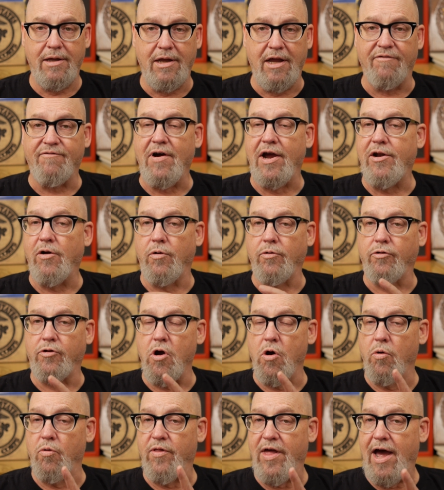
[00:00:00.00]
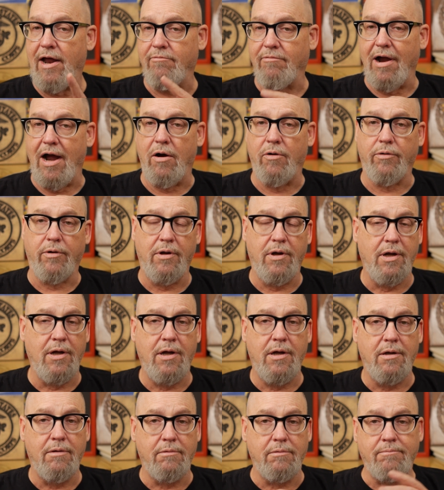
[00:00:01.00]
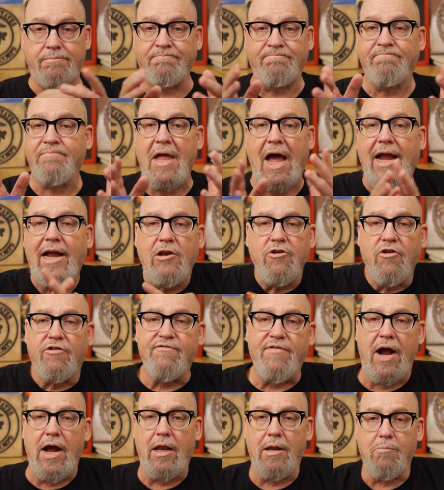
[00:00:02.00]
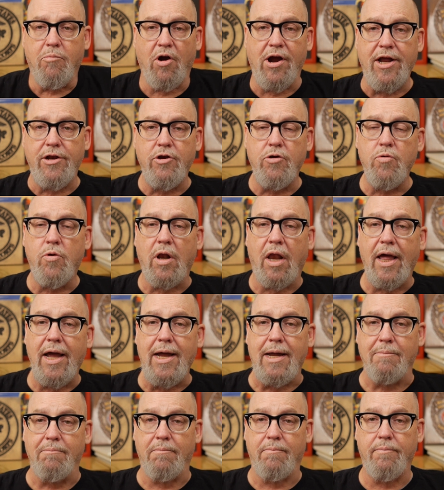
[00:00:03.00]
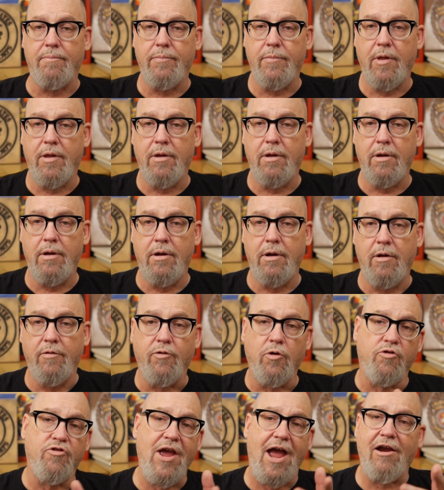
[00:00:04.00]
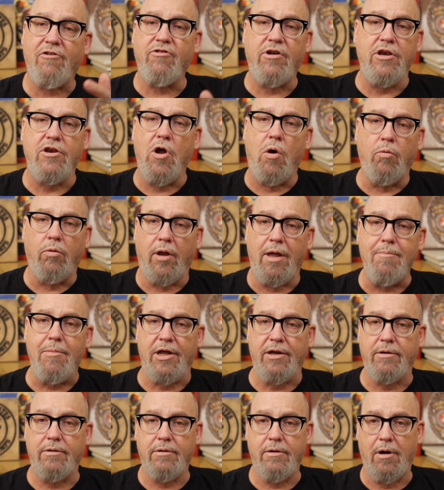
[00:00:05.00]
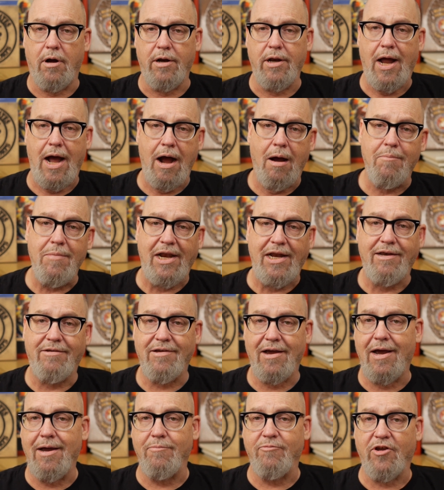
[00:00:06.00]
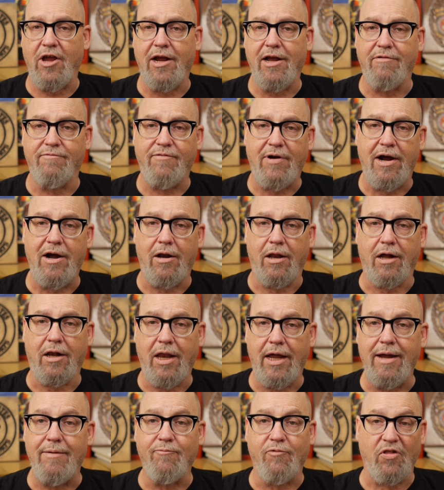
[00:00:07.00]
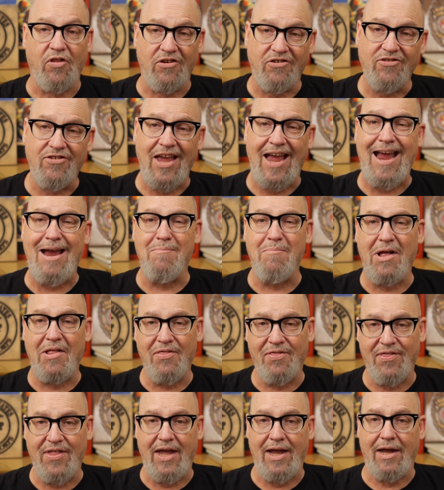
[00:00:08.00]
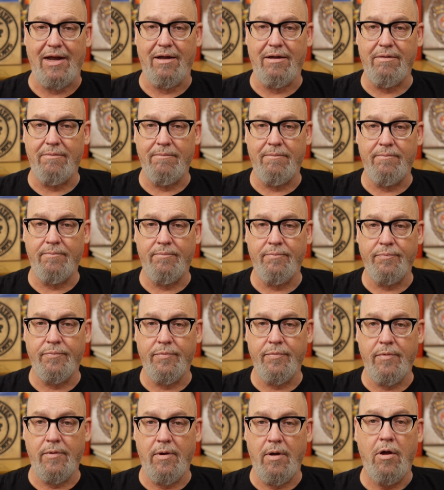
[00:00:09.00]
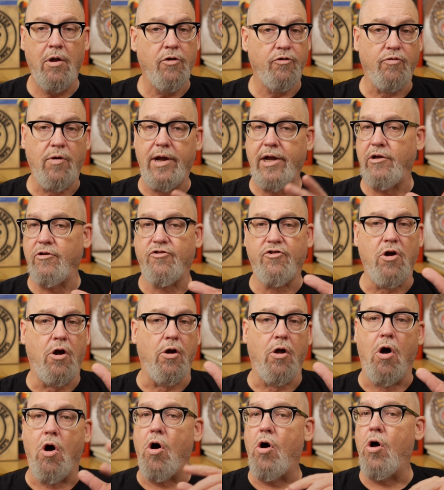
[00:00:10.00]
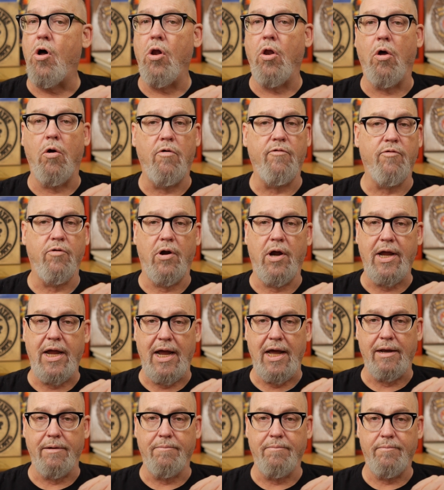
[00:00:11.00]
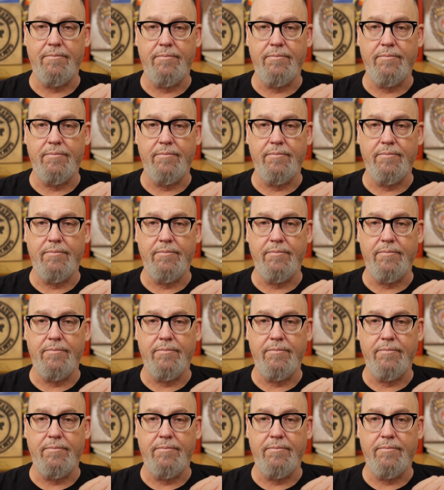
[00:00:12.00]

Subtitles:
if I don't go that route, I can just file a brand new claim. There's actually no limit on how many times I can file a claim for the same thing. So I can start all over again.